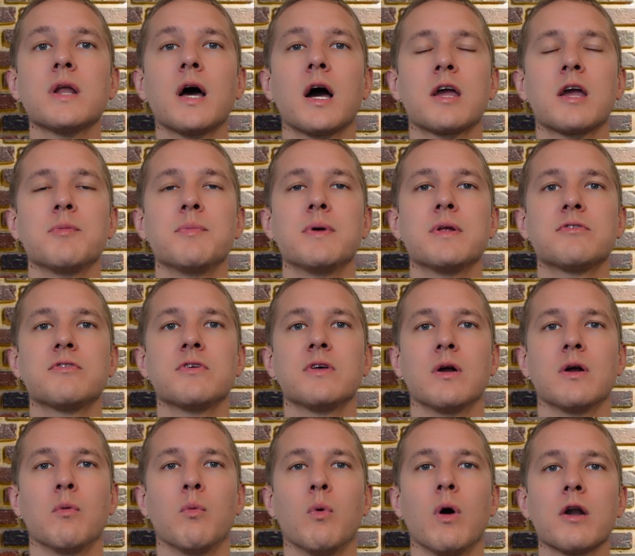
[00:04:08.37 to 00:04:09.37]
documents
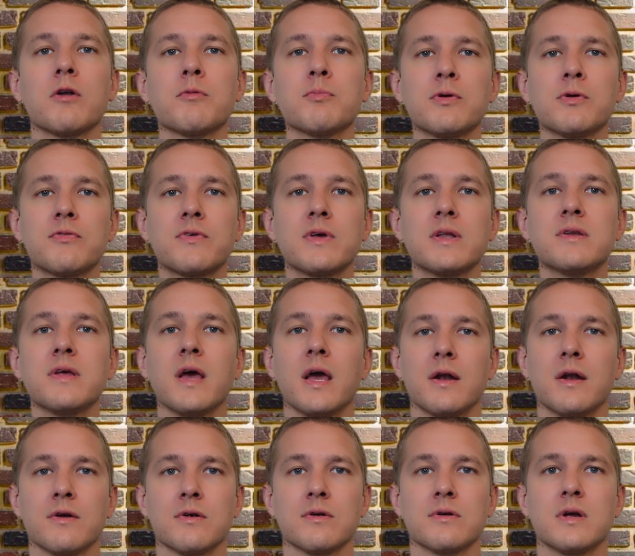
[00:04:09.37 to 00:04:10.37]
in a waterproof
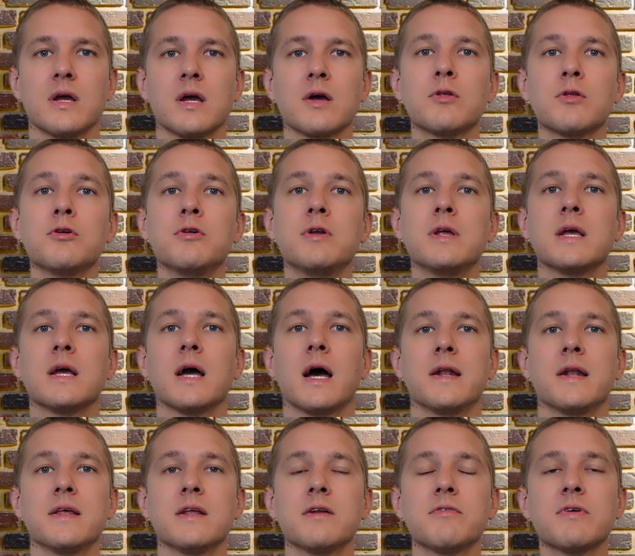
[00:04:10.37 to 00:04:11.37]
container, including
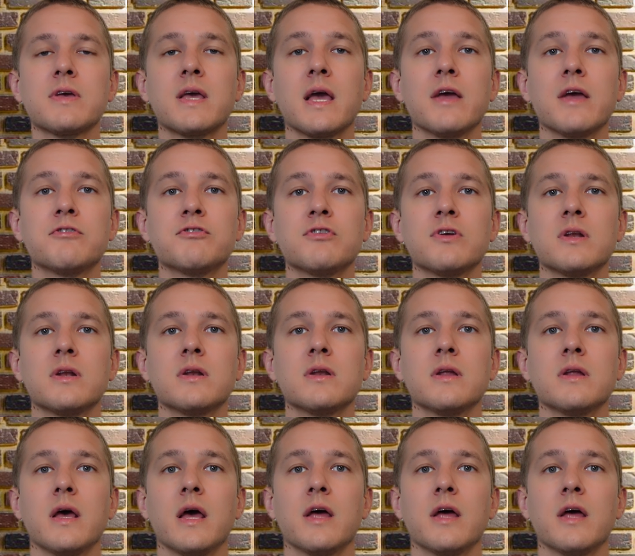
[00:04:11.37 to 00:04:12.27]
identification,